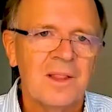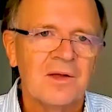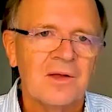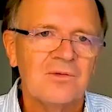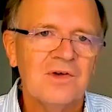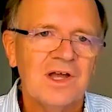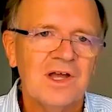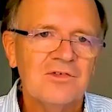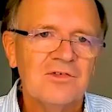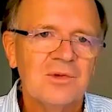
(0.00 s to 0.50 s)

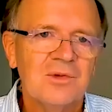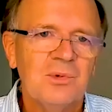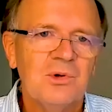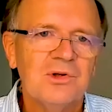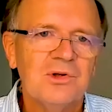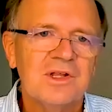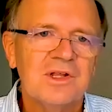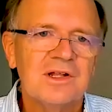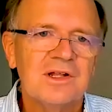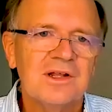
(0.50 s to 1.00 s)
We have to
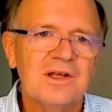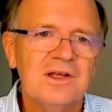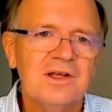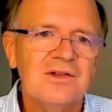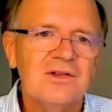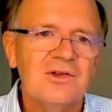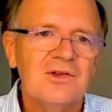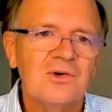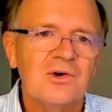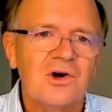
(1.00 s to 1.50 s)
put that
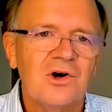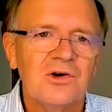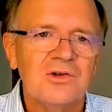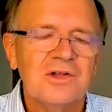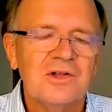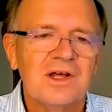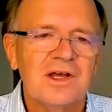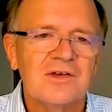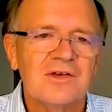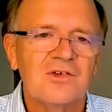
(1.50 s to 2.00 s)
into
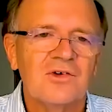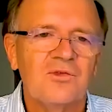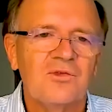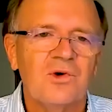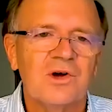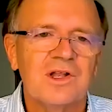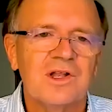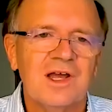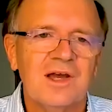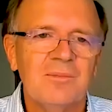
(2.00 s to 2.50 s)
context of
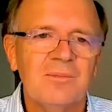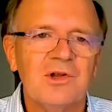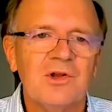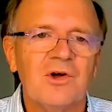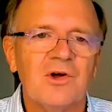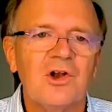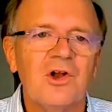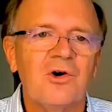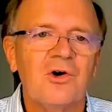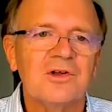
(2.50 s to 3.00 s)
what happened
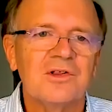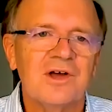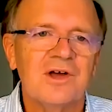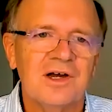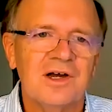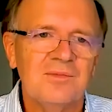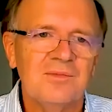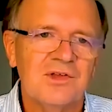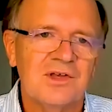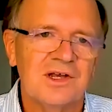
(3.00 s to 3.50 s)
on long
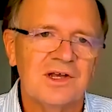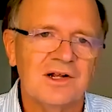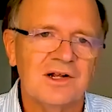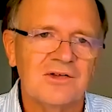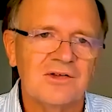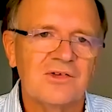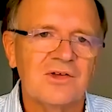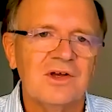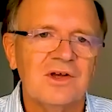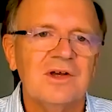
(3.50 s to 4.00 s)
time
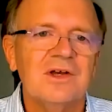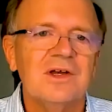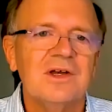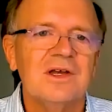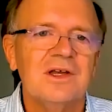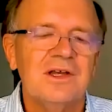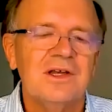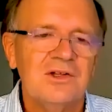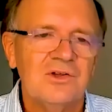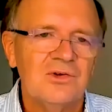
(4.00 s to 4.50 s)
scales,
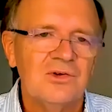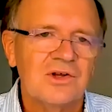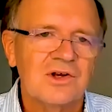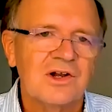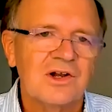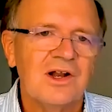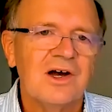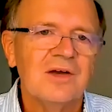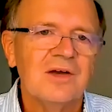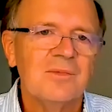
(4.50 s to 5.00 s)
into the
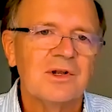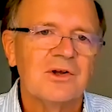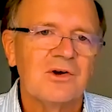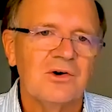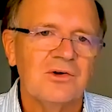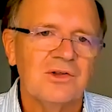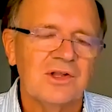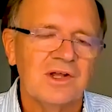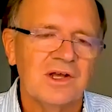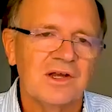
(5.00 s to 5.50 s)
climate
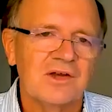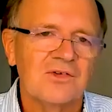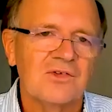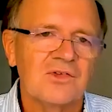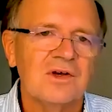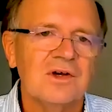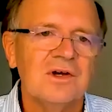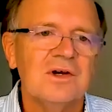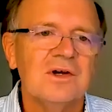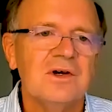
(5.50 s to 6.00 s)

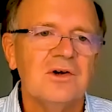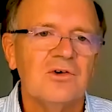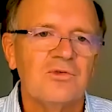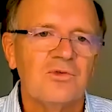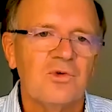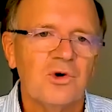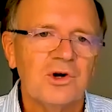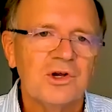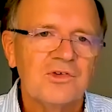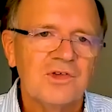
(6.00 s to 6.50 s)
context.
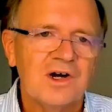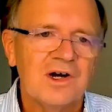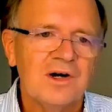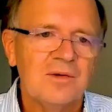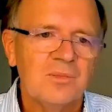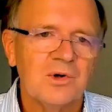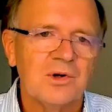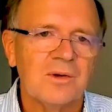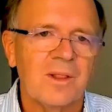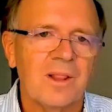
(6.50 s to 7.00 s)
For
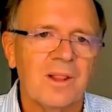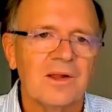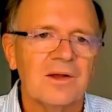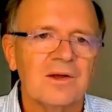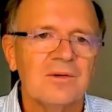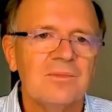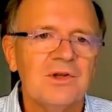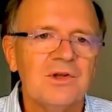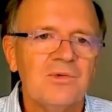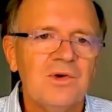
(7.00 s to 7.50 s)
example,
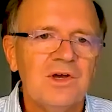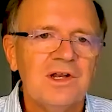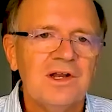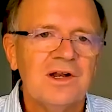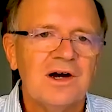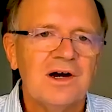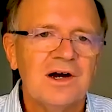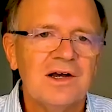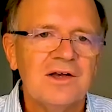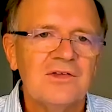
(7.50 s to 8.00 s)
between an
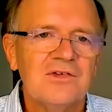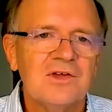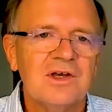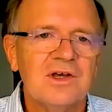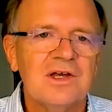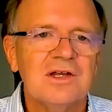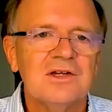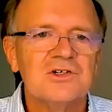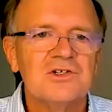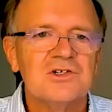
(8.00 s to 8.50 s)
ice
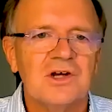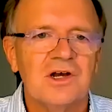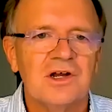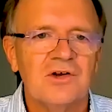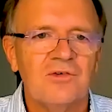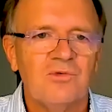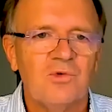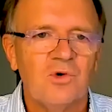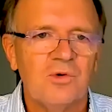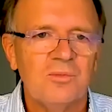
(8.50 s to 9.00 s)
age and
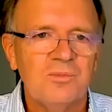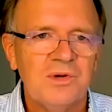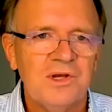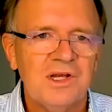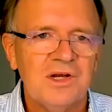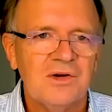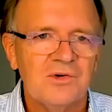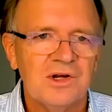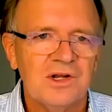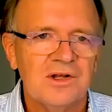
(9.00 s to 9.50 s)
a warm
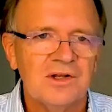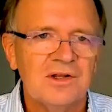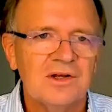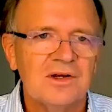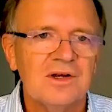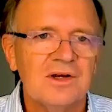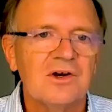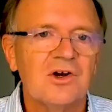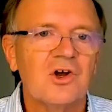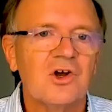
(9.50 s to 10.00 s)
period,
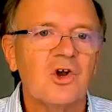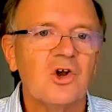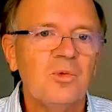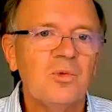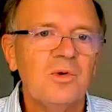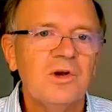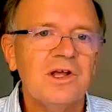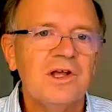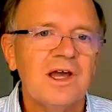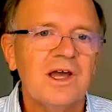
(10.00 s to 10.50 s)

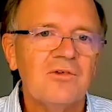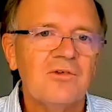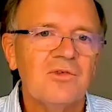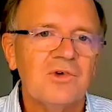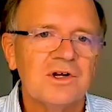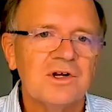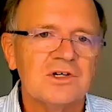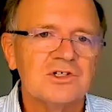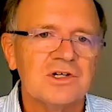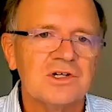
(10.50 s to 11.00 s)
globally
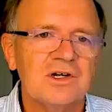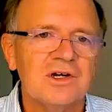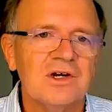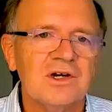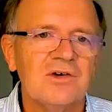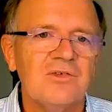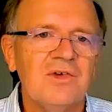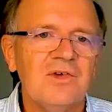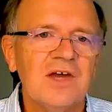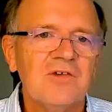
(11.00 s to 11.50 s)
averaged,
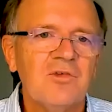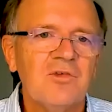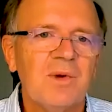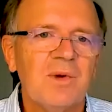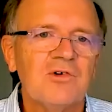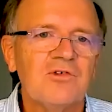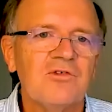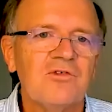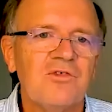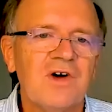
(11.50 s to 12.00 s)
we have
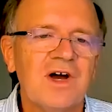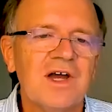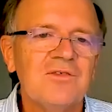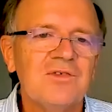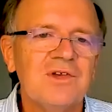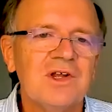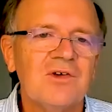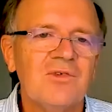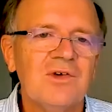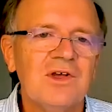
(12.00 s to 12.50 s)
about 5
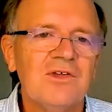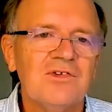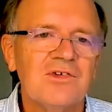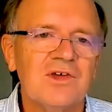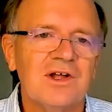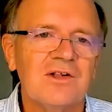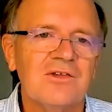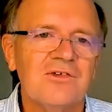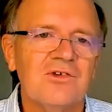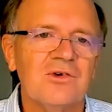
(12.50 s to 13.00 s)
degrees
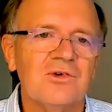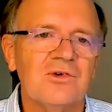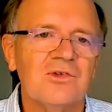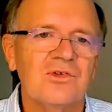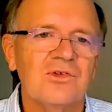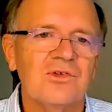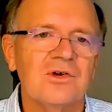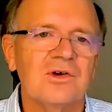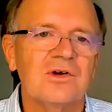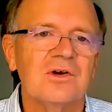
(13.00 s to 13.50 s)

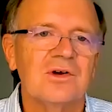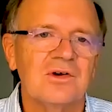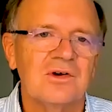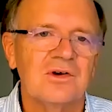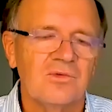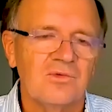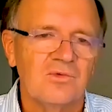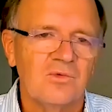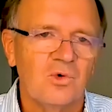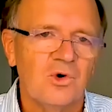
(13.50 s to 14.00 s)
Celsius
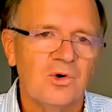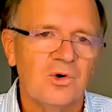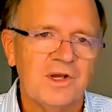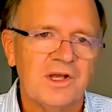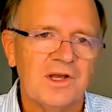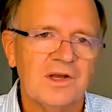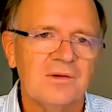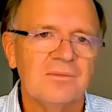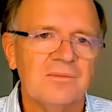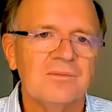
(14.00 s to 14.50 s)

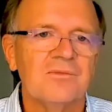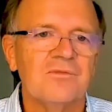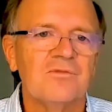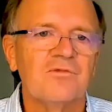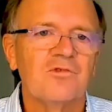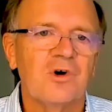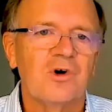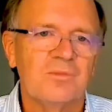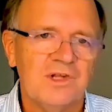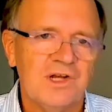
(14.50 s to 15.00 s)
warming
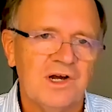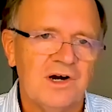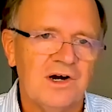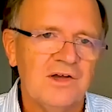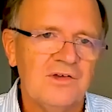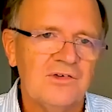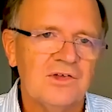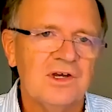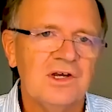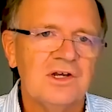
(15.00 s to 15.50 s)
from the
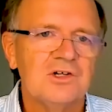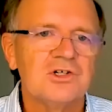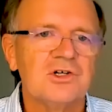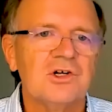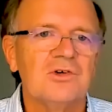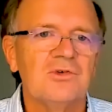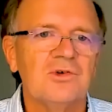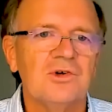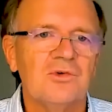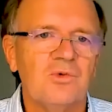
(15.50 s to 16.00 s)
ice age
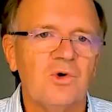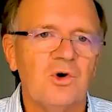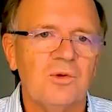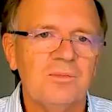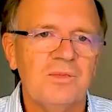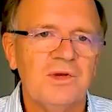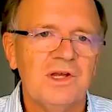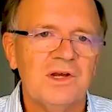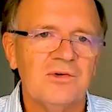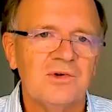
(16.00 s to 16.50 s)
to the warm
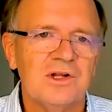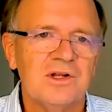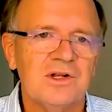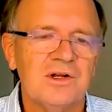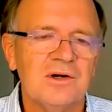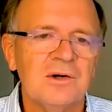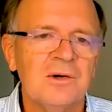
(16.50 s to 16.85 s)
period.